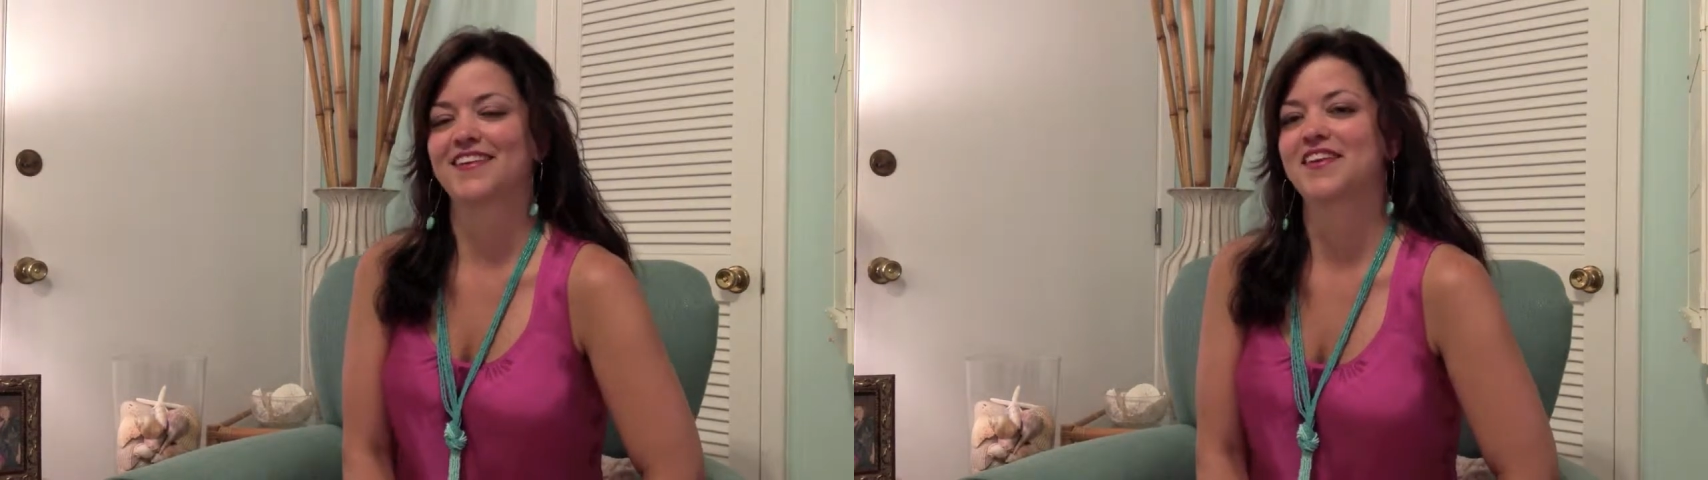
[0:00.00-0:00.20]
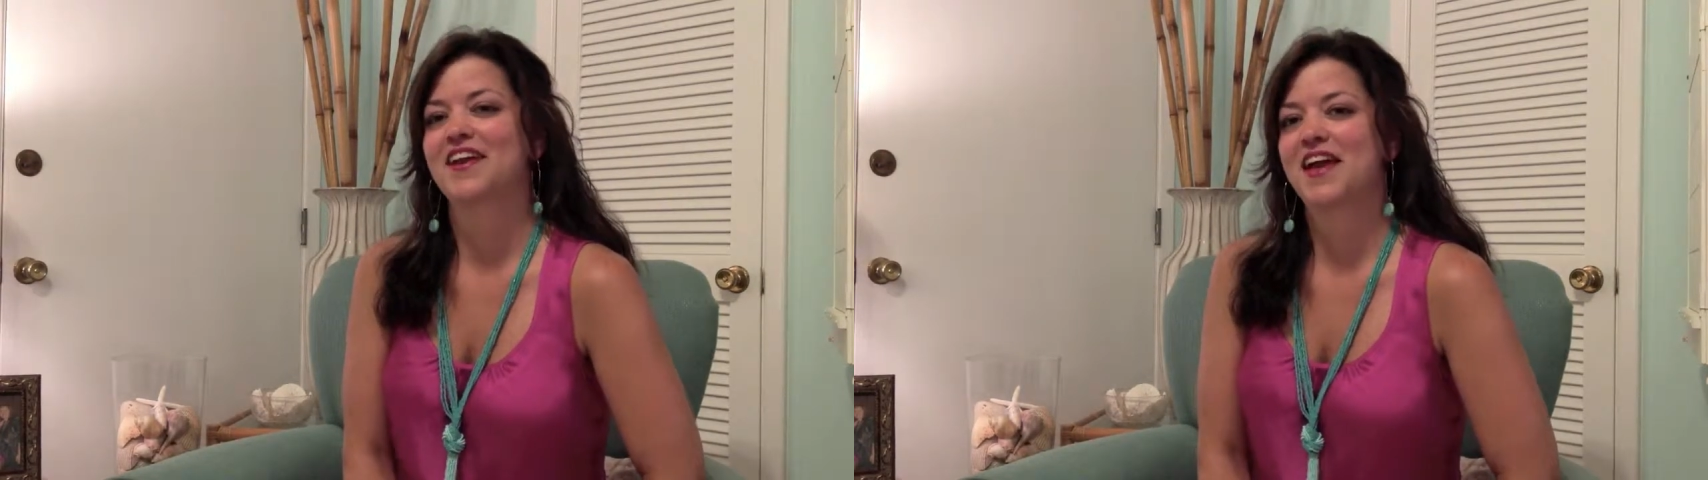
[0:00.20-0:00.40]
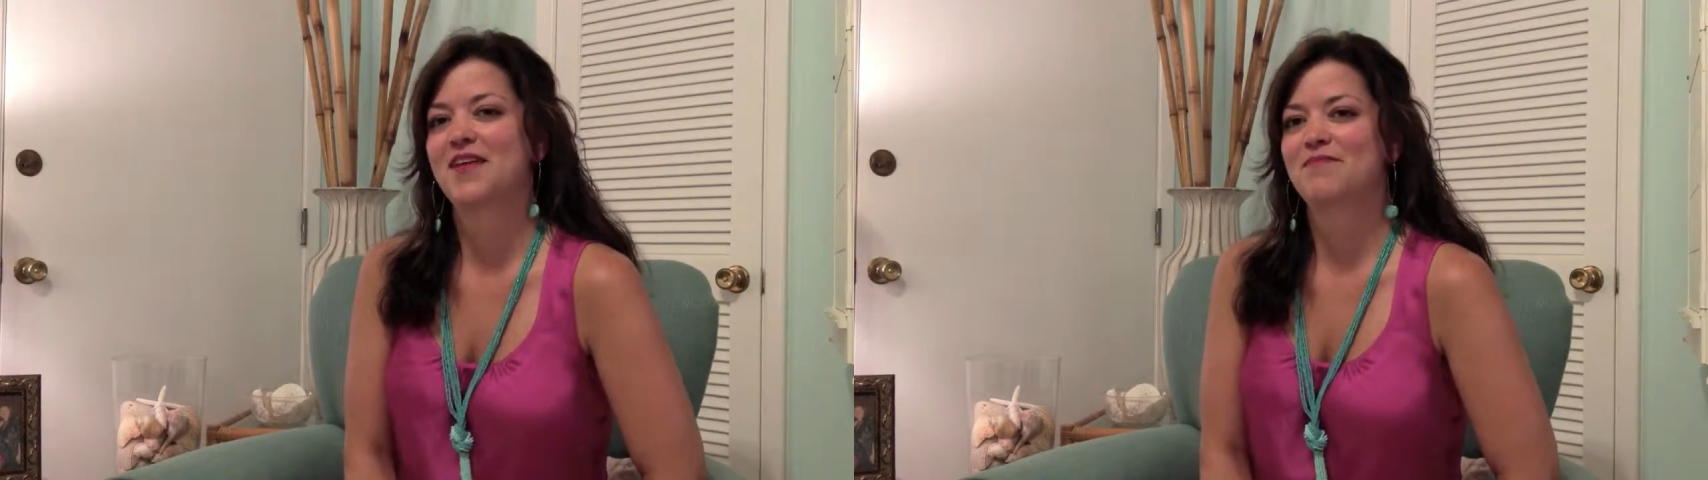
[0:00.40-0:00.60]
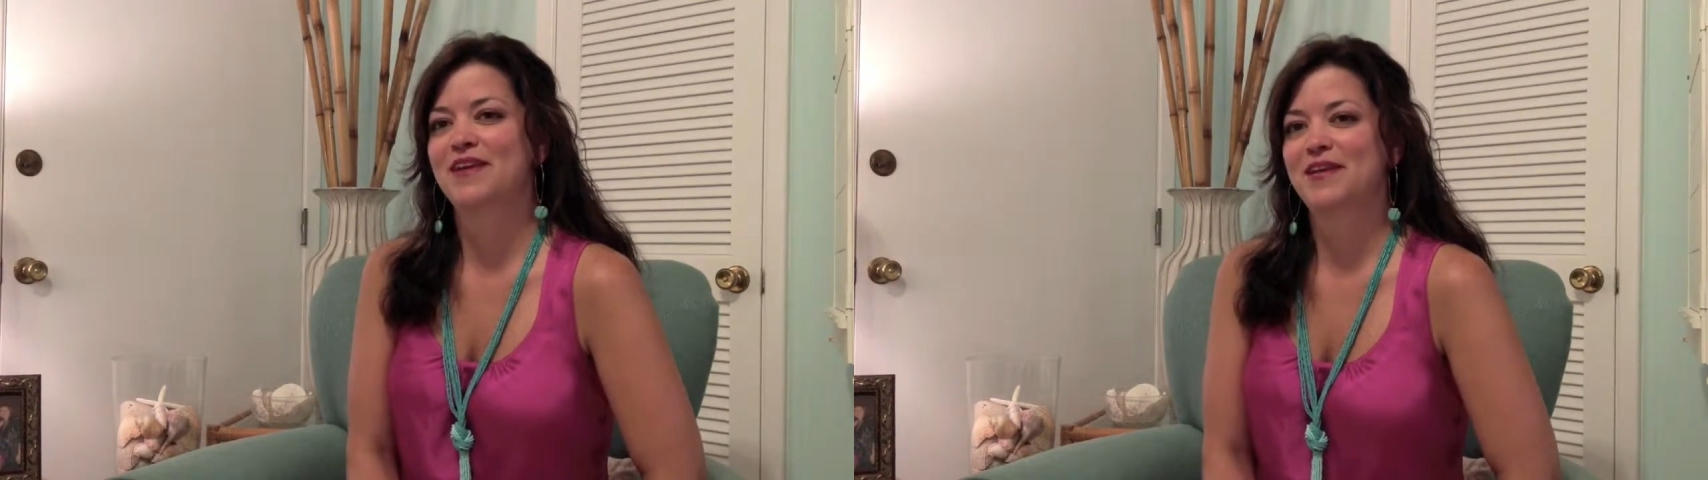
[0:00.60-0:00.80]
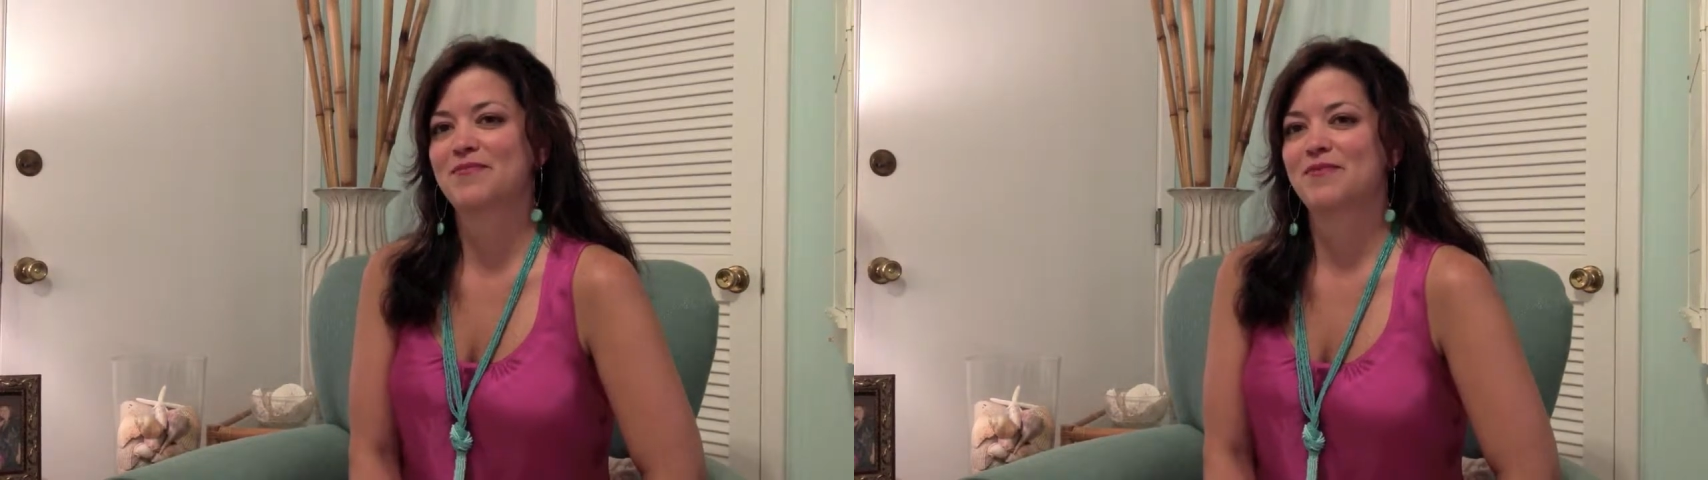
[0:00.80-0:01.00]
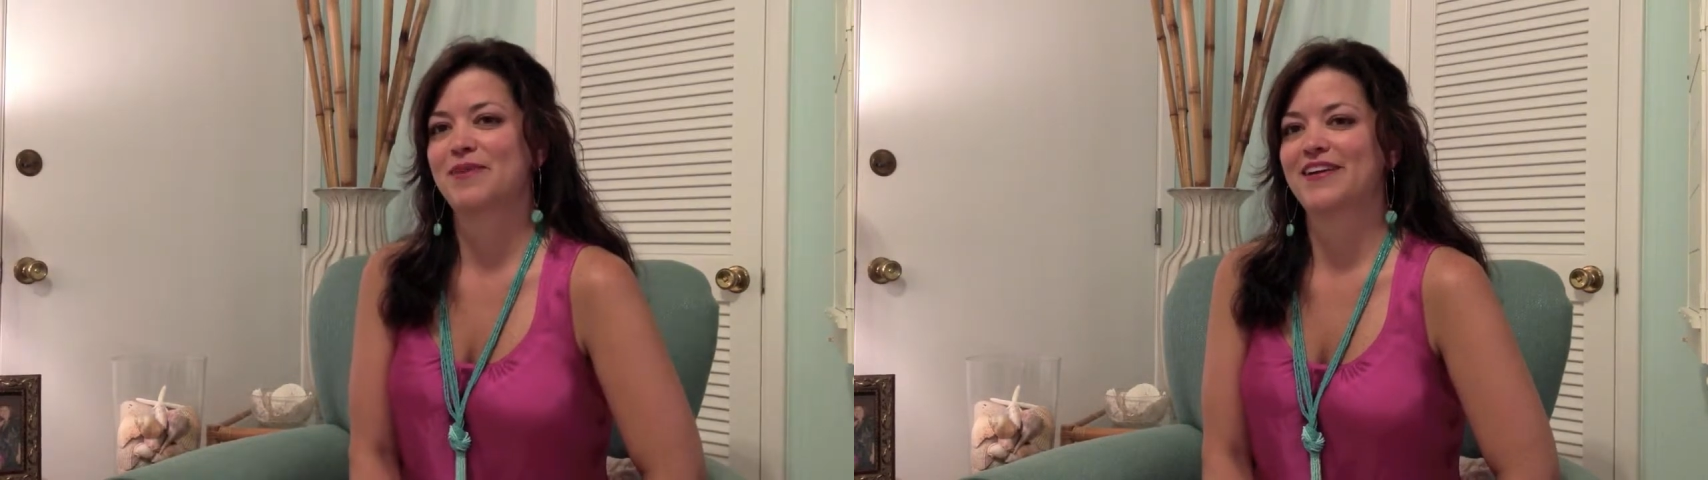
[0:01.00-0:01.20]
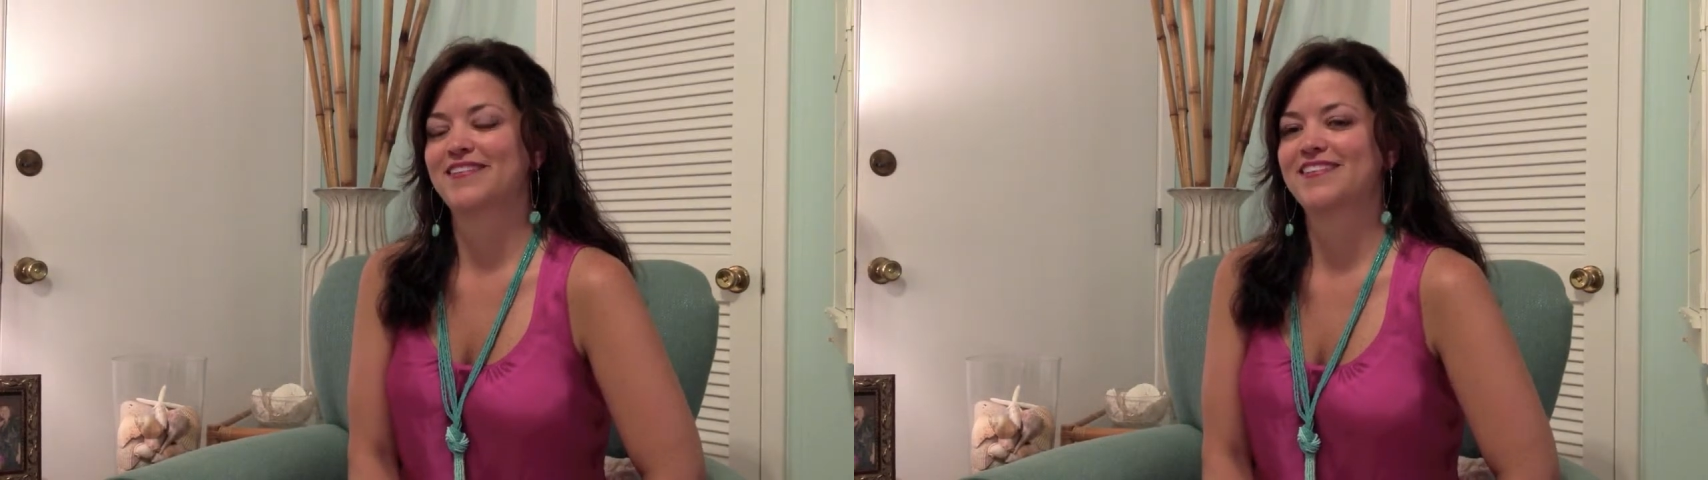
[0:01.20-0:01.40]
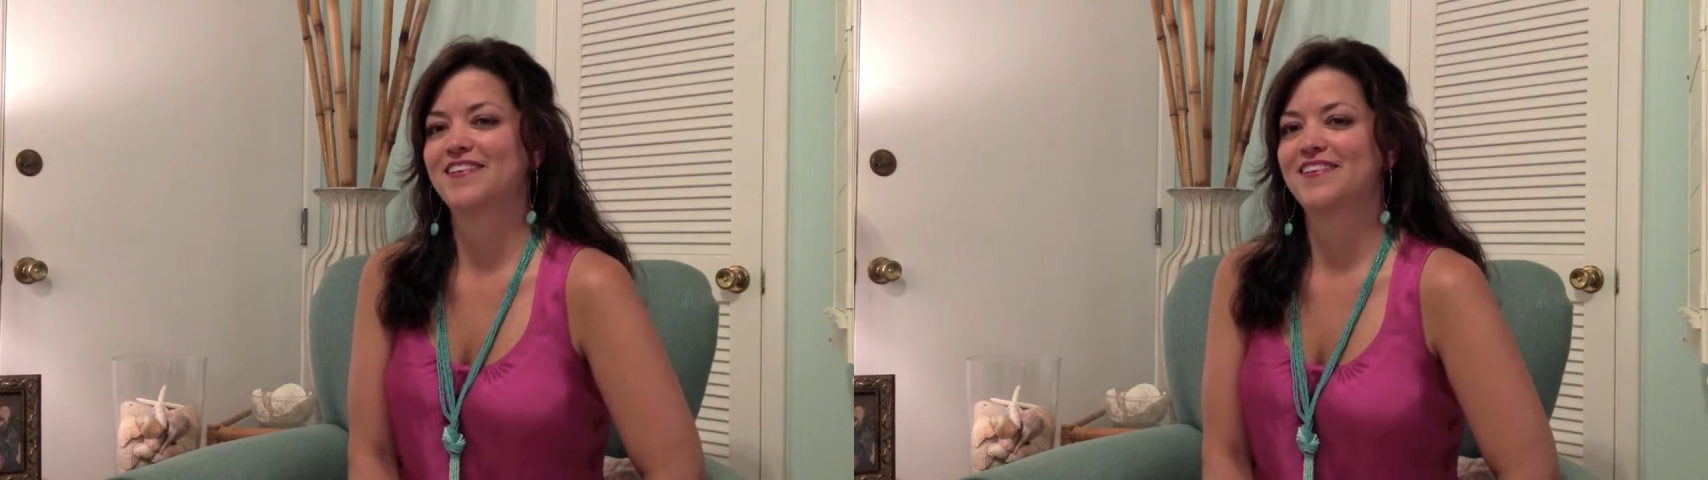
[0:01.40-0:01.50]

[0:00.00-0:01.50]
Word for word: and, and being prepared.